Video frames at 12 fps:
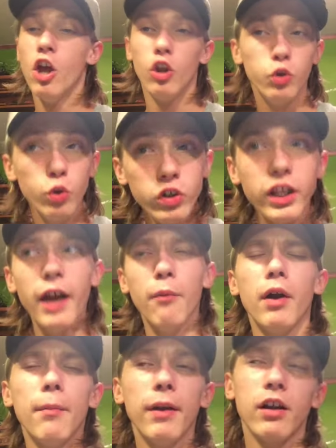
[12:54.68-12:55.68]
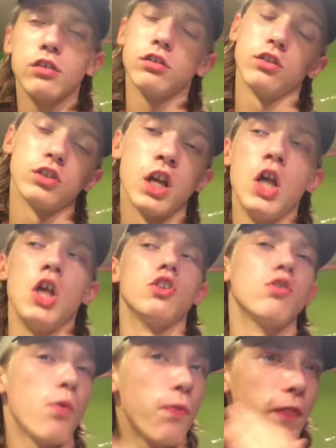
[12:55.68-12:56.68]
usually I wear better clothes,
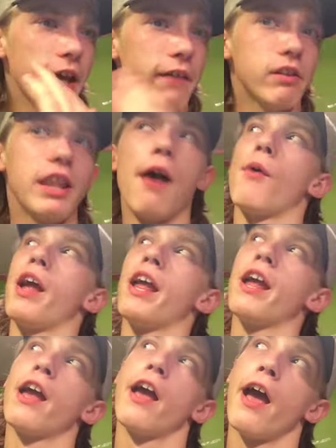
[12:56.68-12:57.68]
so think of it that way.